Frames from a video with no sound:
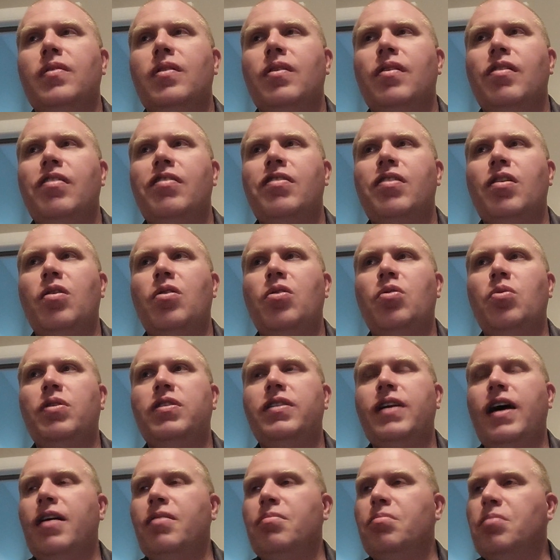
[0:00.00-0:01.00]
So with
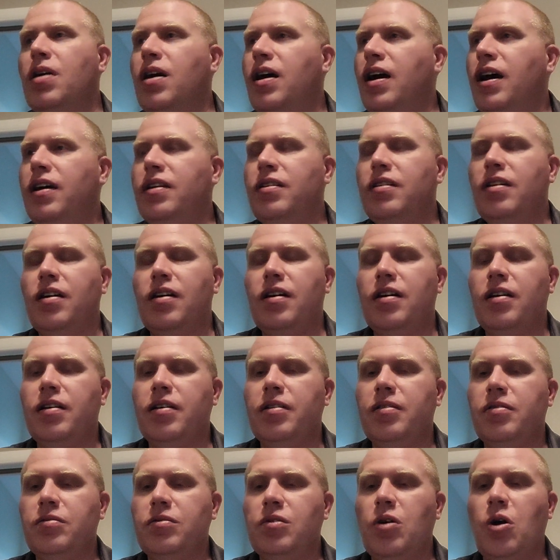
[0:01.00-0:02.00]
that in mind,
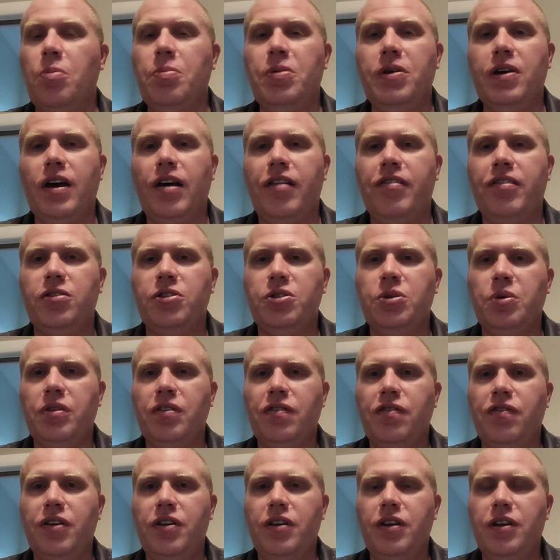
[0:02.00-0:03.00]
hope you guys enjoyed the
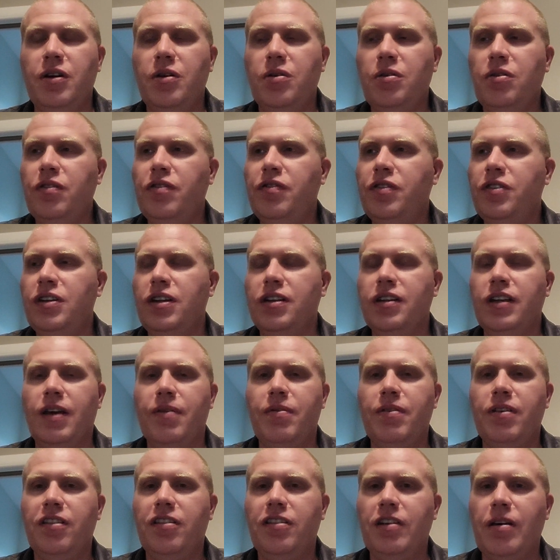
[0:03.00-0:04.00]
video. If you did,
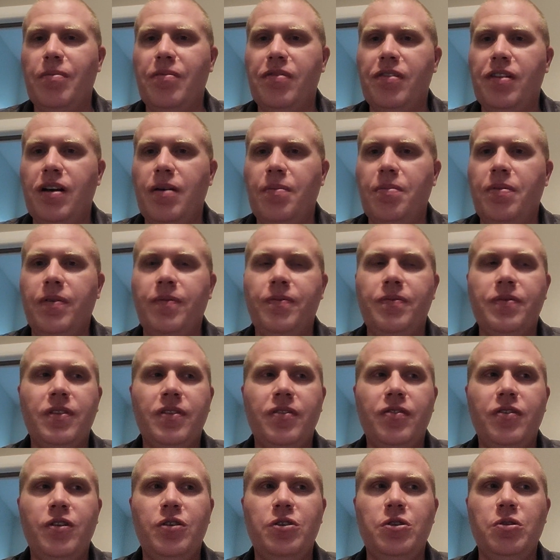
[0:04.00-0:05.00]
give it a thumbs up.
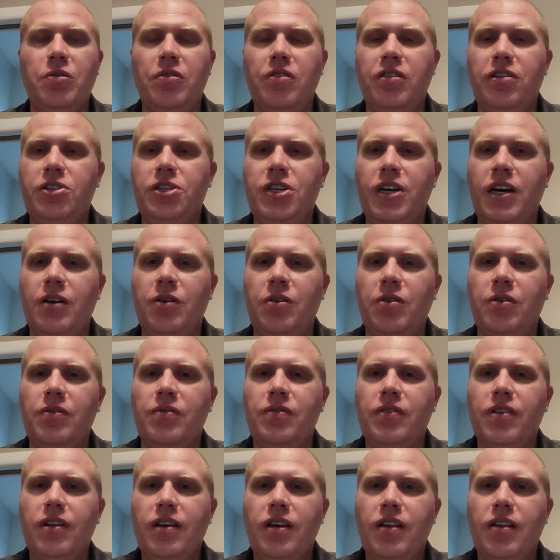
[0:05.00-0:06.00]
If you're new to the channel,
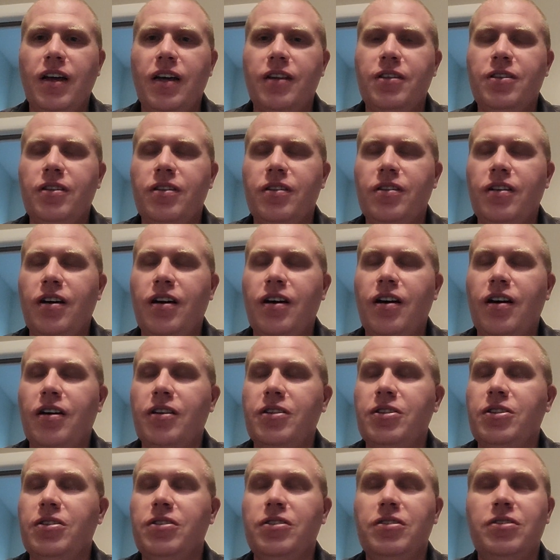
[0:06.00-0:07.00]
like
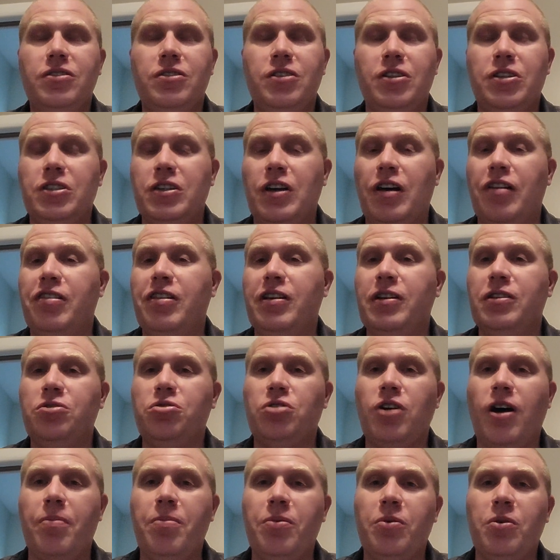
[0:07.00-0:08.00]
discussing
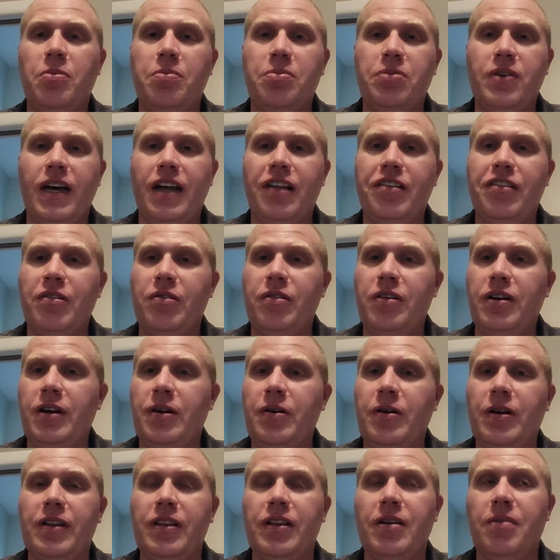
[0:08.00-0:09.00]
tropical plants or
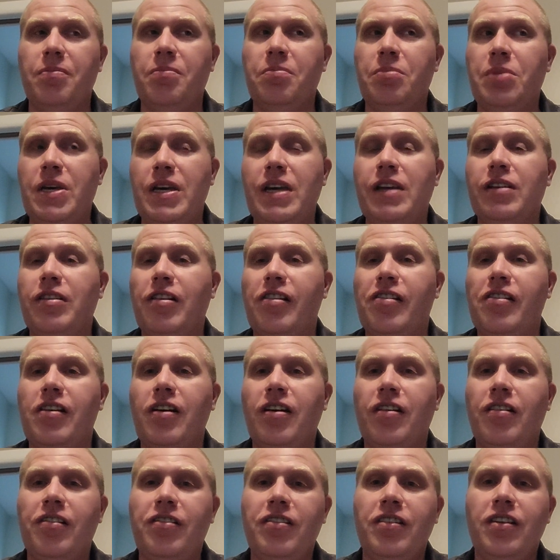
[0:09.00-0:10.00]
hearing them being
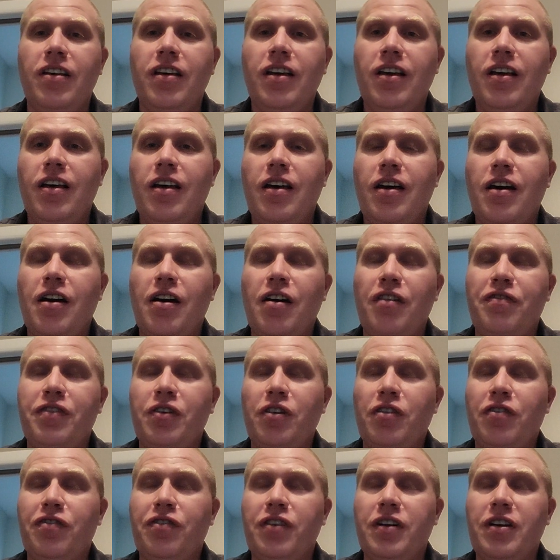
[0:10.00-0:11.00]
discussed,
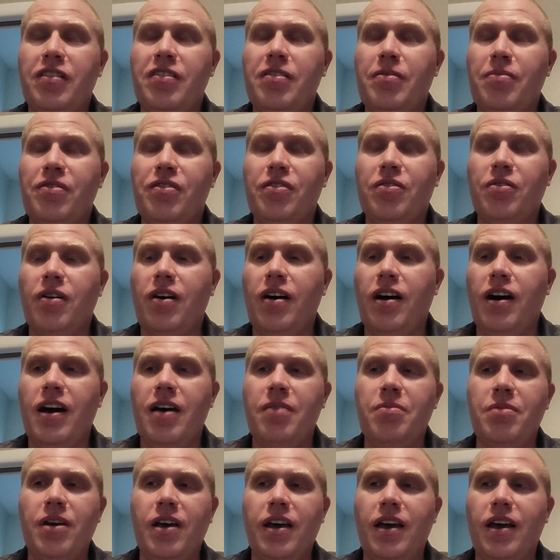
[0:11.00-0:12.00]
Feel free to
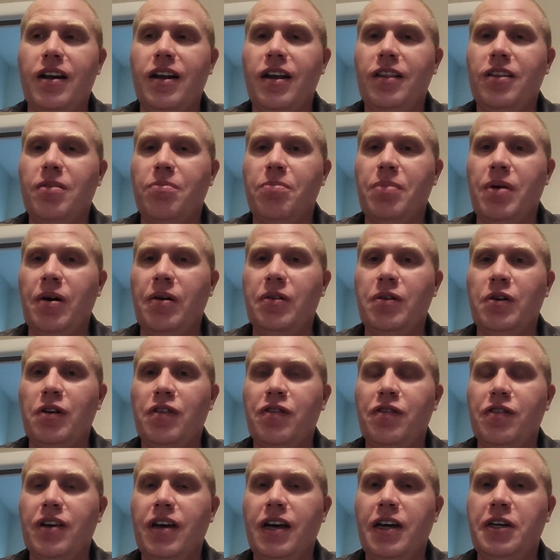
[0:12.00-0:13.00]
subscribe and hit the bell
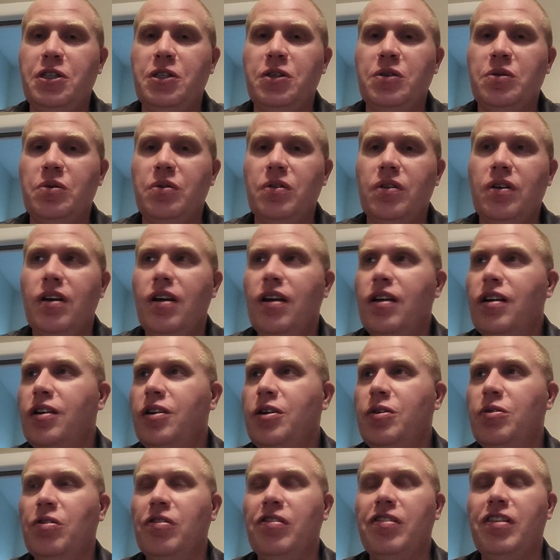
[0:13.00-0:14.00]
notification.
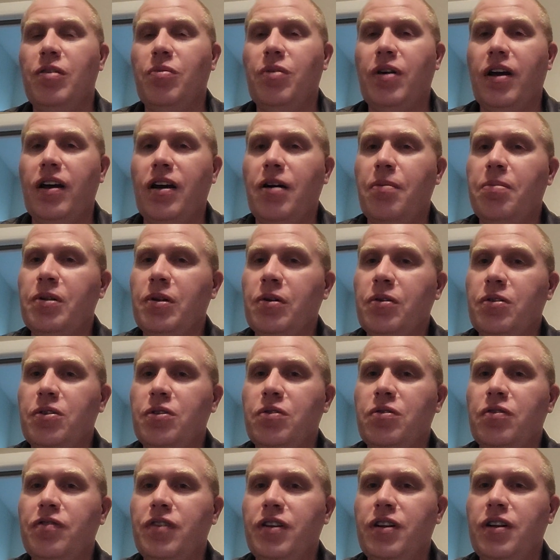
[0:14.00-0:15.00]
You'll see when I upload a
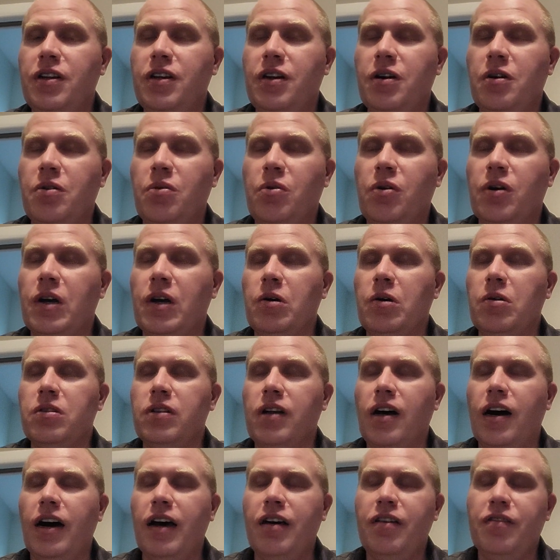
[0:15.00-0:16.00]
new video or
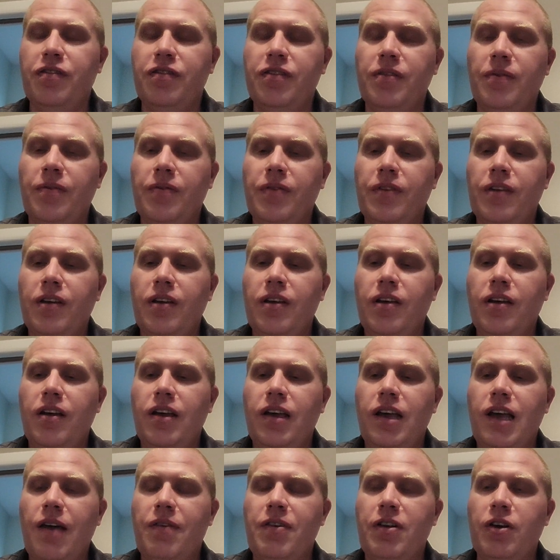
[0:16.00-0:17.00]
live.
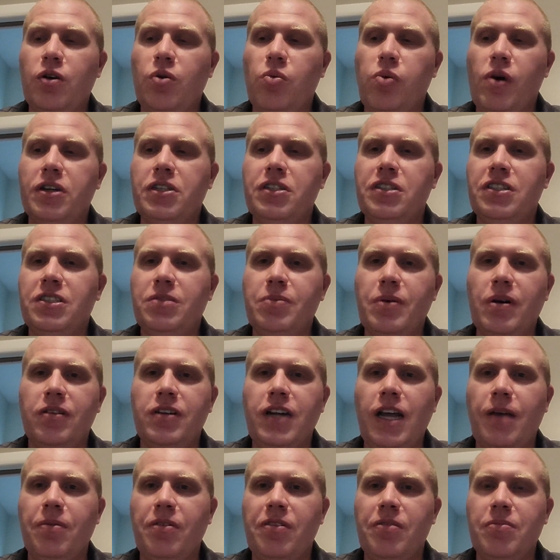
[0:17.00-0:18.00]
If you have any questions about
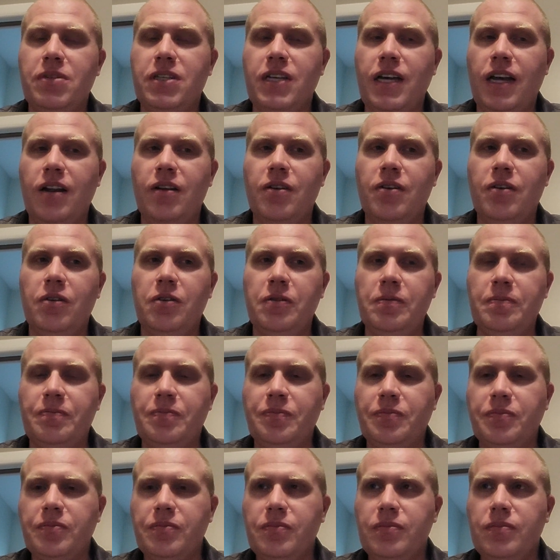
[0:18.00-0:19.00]
Naples Botanical,
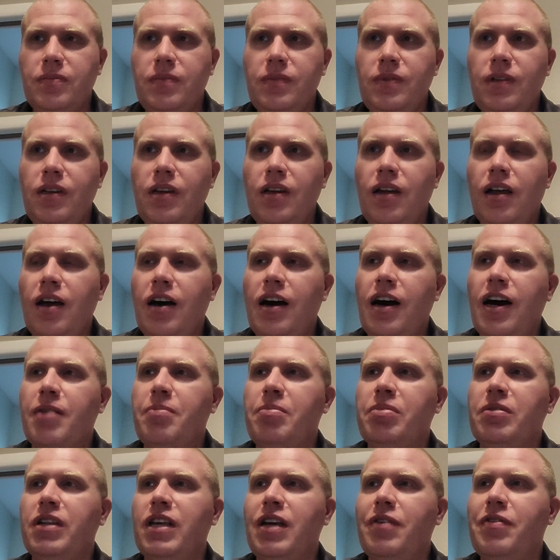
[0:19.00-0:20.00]
I
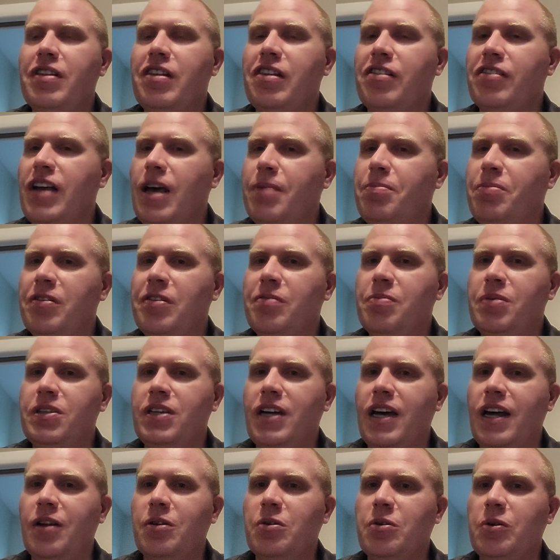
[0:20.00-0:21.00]
believe it's
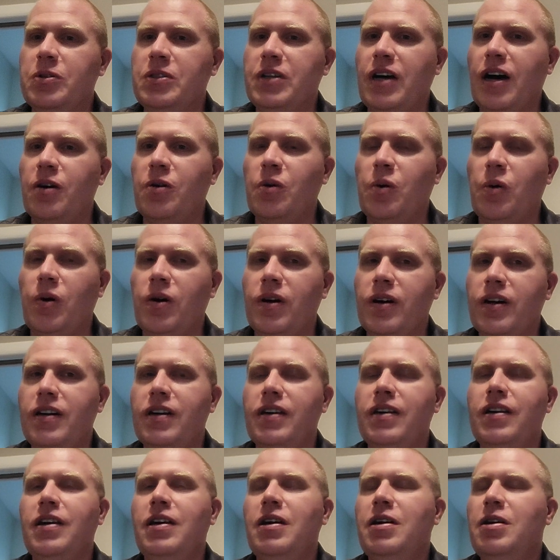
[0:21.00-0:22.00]
naplesbotanical.org,
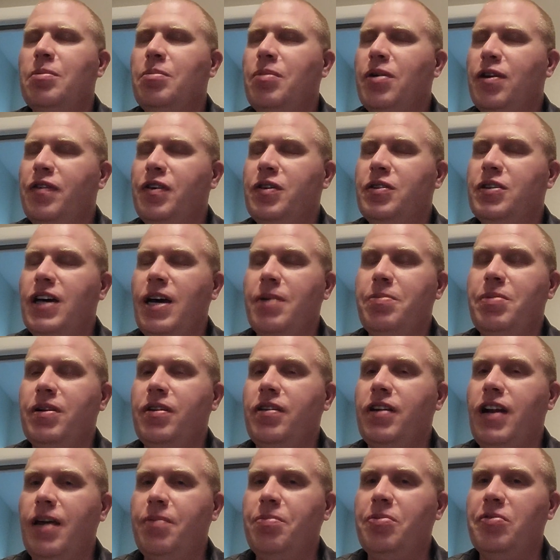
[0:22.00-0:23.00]
but if you type
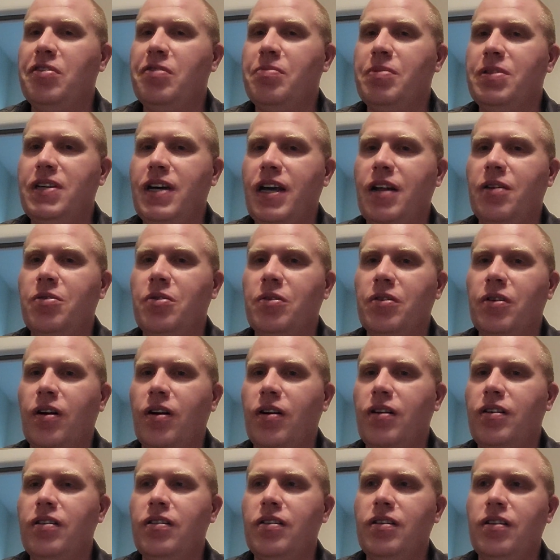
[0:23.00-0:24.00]
in Naples Botanical
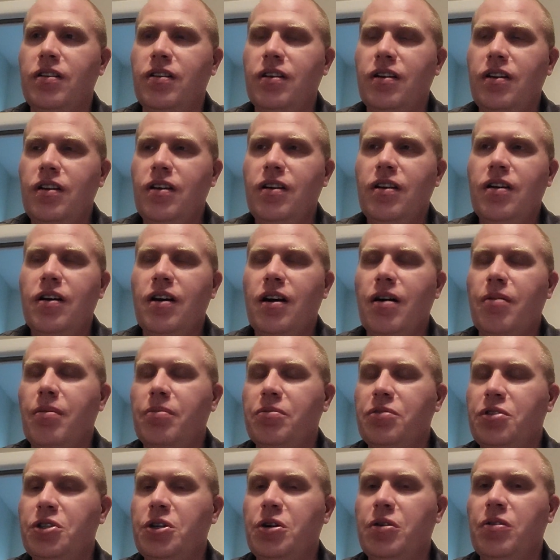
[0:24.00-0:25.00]
Garden, I'm
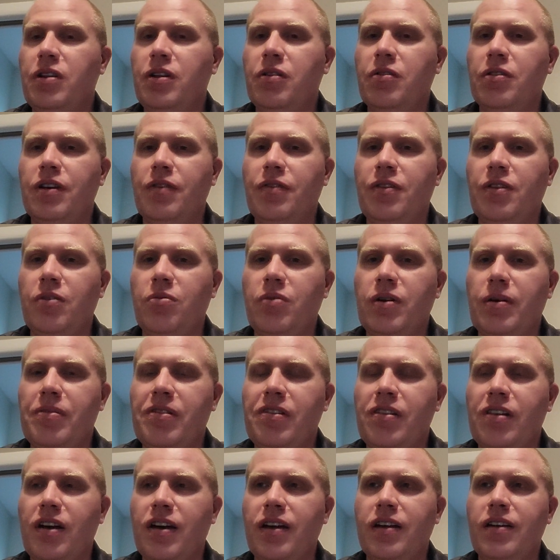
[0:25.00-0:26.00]
sure they'll give you the
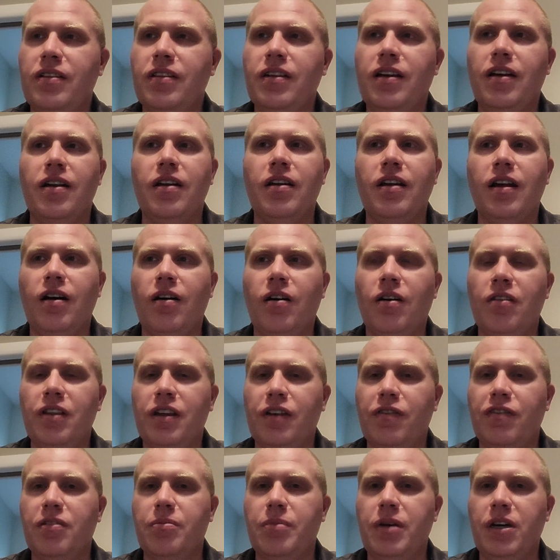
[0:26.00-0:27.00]
website and all the
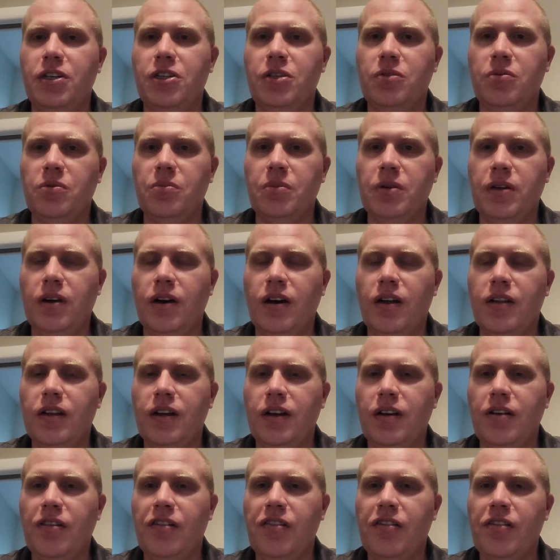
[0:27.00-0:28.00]
information will be on
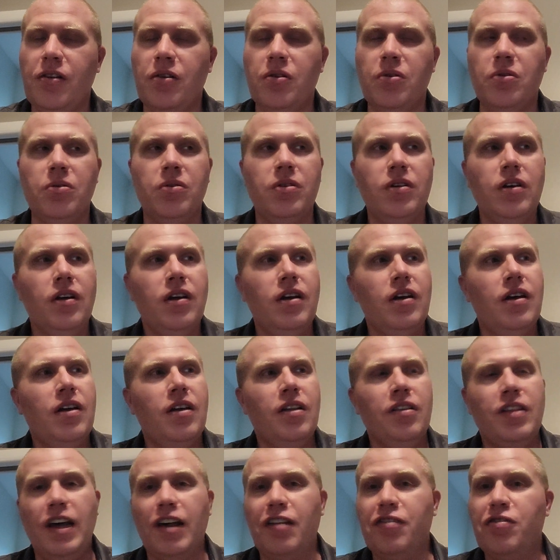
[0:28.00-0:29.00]
there. So
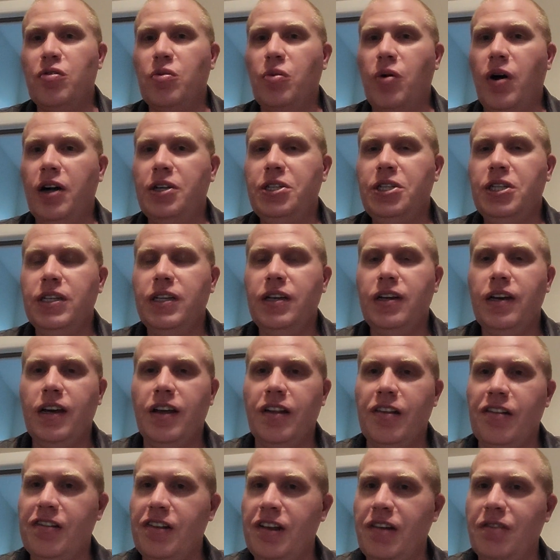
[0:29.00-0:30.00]
thanks for watching,
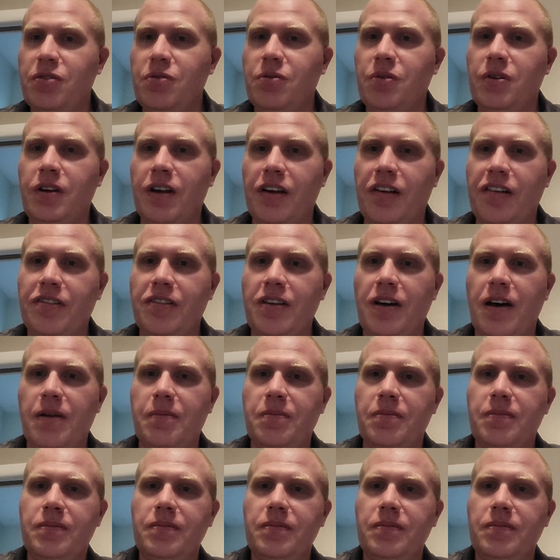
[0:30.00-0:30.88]
and see everyone next time.